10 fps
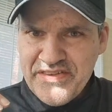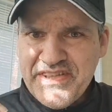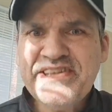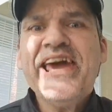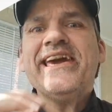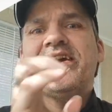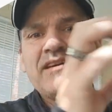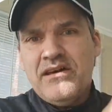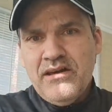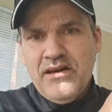
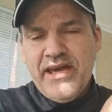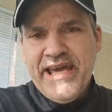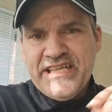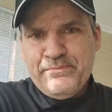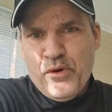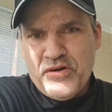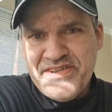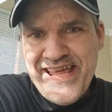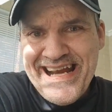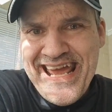take HBAR
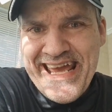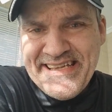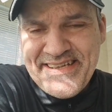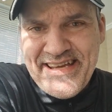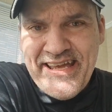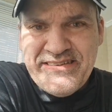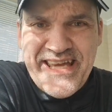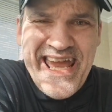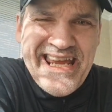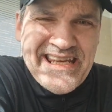to that 8 cent
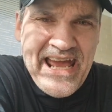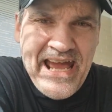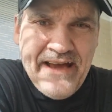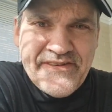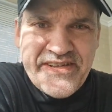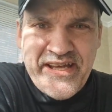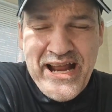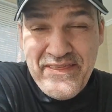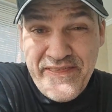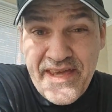to 8.5 cent,
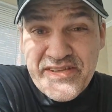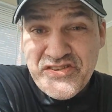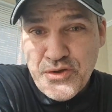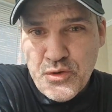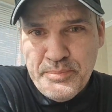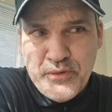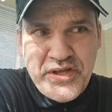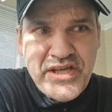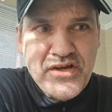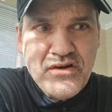I think is doable
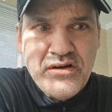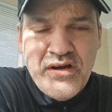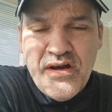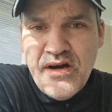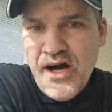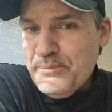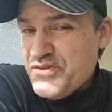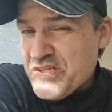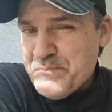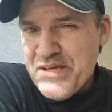here,
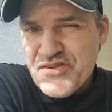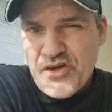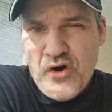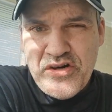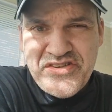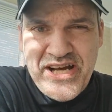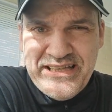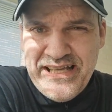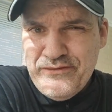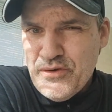just based on the
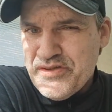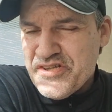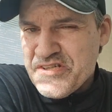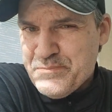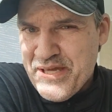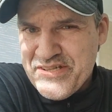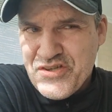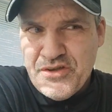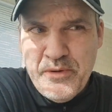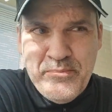RSI level and just
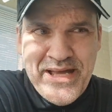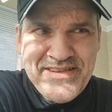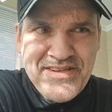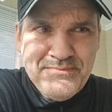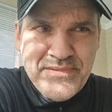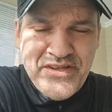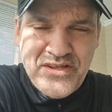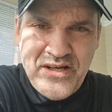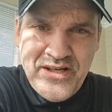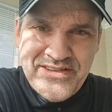based on the momentum and
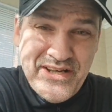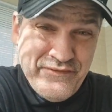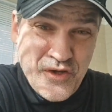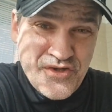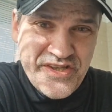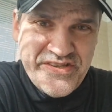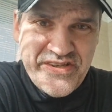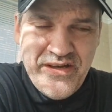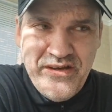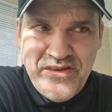the
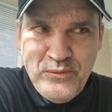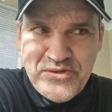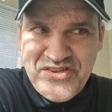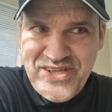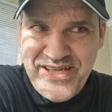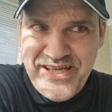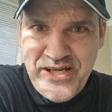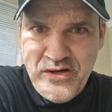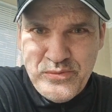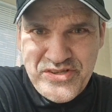divergence that we're seeing
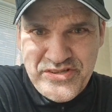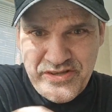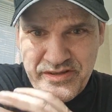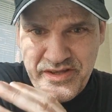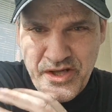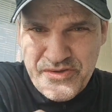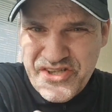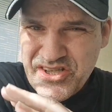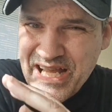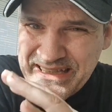here, which is,
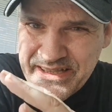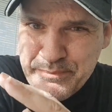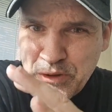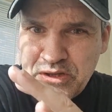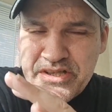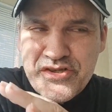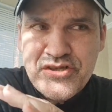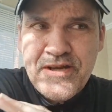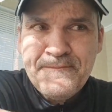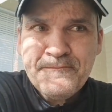slightly bullish.